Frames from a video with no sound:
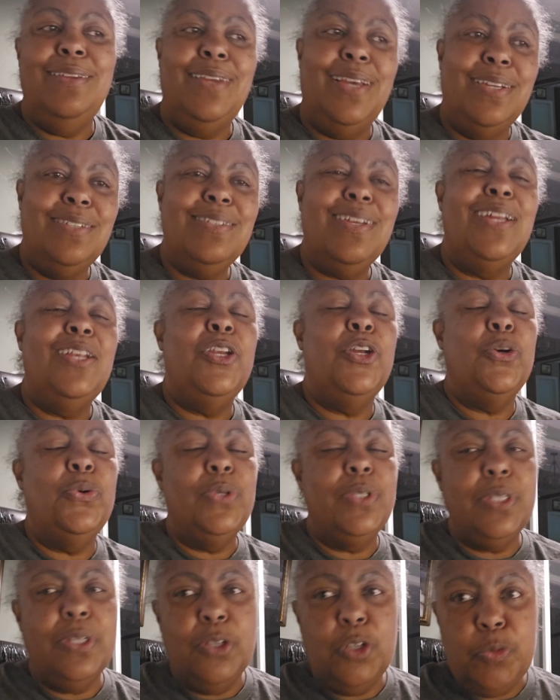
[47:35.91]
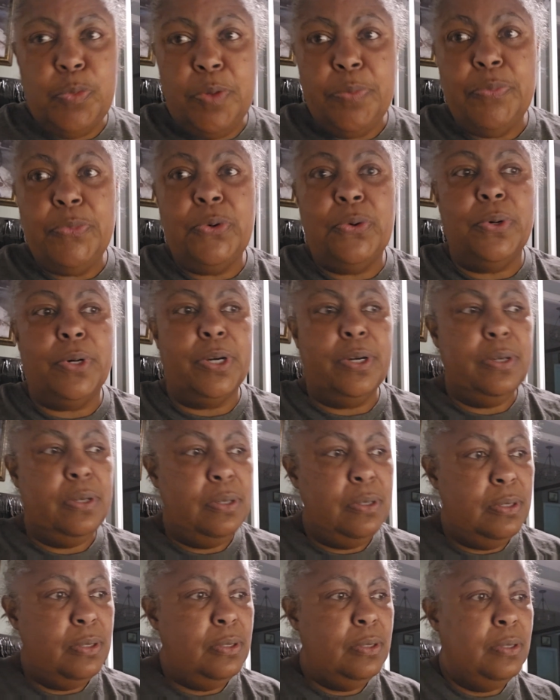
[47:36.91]
Yes, I know it's a little bit
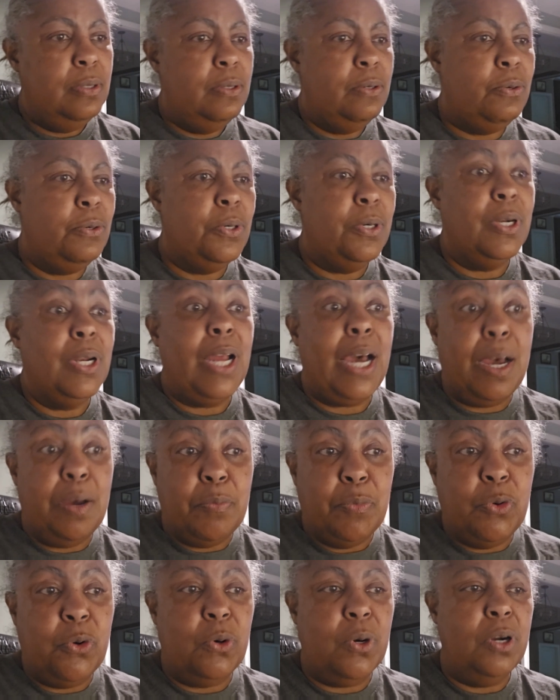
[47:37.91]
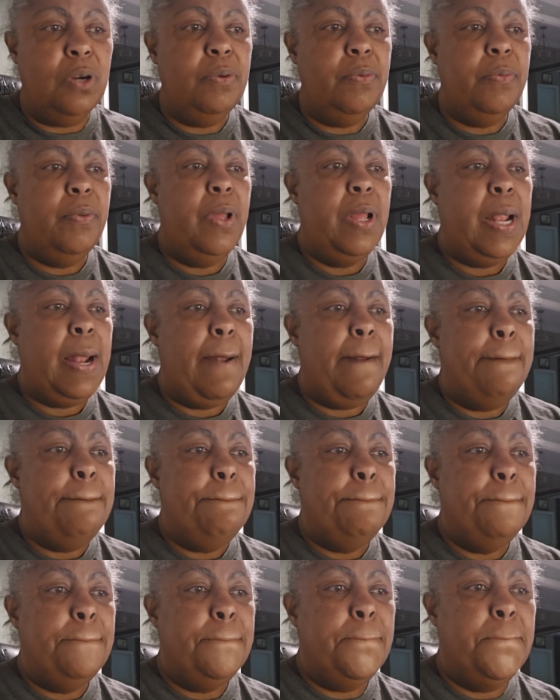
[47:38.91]
more or a lot more,
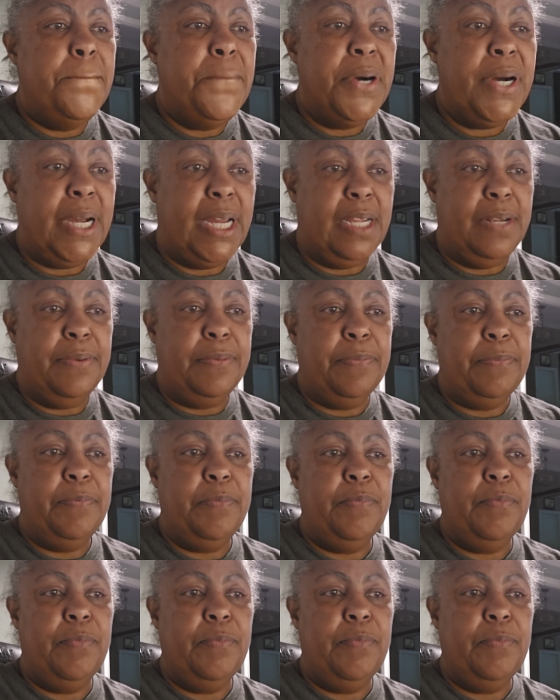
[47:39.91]
but